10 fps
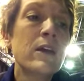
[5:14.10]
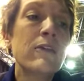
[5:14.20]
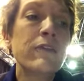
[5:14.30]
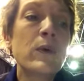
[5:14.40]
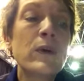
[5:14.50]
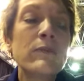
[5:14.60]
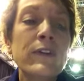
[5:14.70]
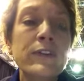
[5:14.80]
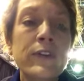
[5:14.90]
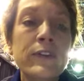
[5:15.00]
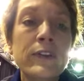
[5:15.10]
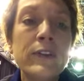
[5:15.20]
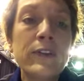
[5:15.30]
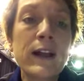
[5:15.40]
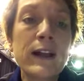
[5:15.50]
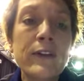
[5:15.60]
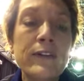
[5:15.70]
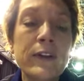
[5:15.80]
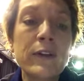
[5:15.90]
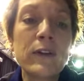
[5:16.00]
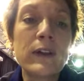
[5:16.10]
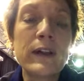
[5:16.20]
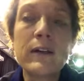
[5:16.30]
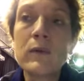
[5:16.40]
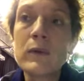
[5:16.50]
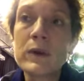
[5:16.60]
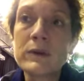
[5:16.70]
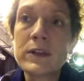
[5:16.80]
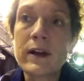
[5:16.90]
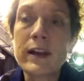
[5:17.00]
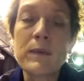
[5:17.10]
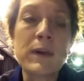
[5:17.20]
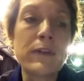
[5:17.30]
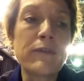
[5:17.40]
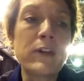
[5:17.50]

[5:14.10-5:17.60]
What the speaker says: Fluid resistance, like I said earlier when we were talking about the